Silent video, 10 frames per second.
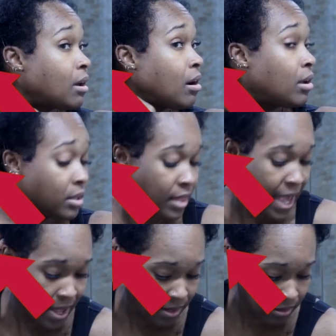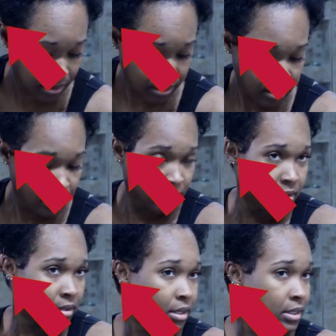all of that
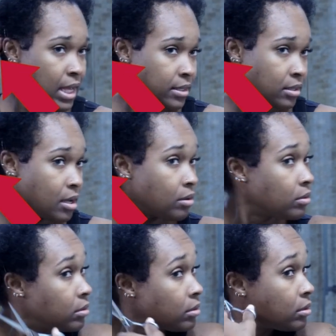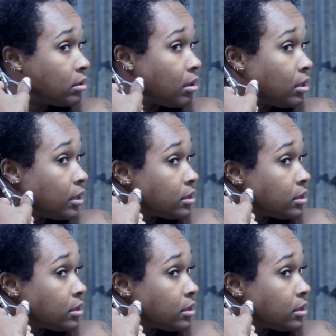has got to go. All